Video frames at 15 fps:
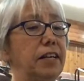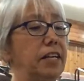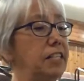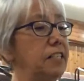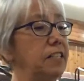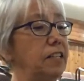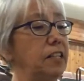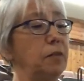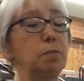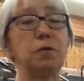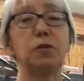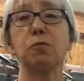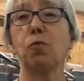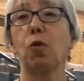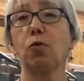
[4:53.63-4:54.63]
his
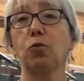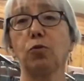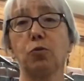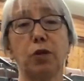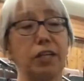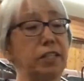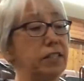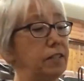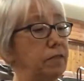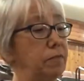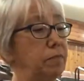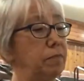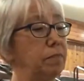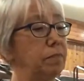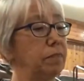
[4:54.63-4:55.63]
lips won't quit.
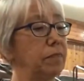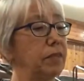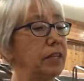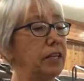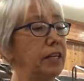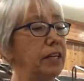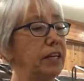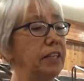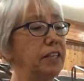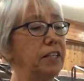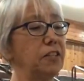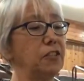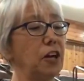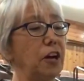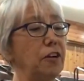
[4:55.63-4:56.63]
The
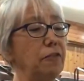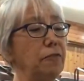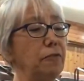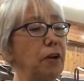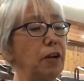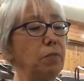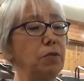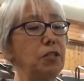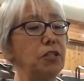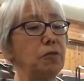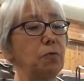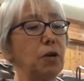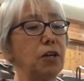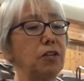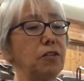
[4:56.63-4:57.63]
entire family
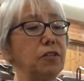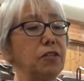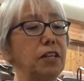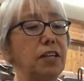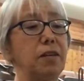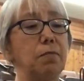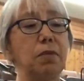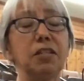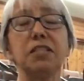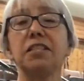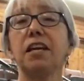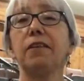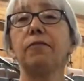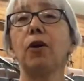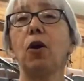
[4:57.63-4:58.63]
swears that he
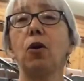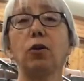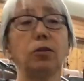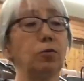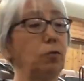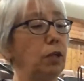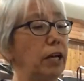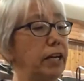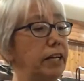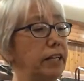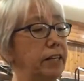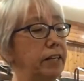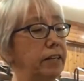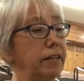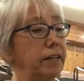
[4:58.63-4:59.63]
must have a hollow
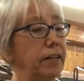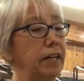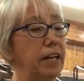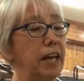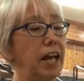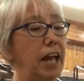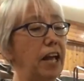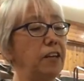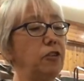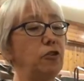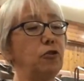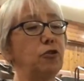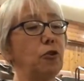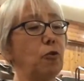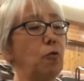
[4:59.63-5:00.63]
leg, and
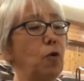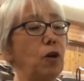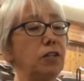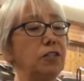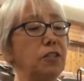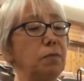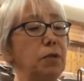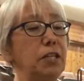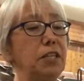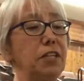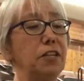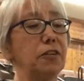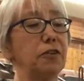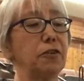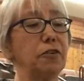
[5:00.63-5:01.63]
you don't want to be
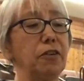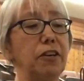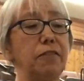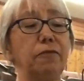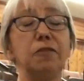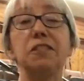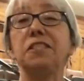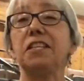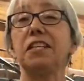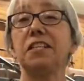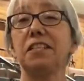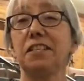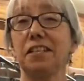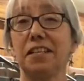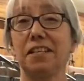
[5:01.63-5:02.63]
near if he's
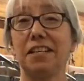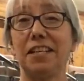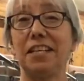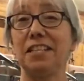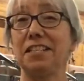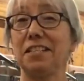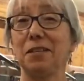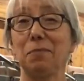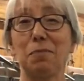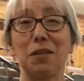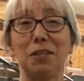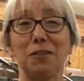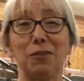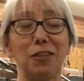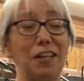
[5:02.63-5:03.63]
eaten a
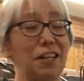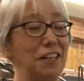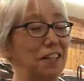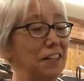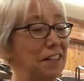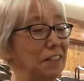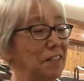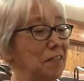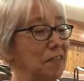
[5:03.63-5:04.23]
pickled egg.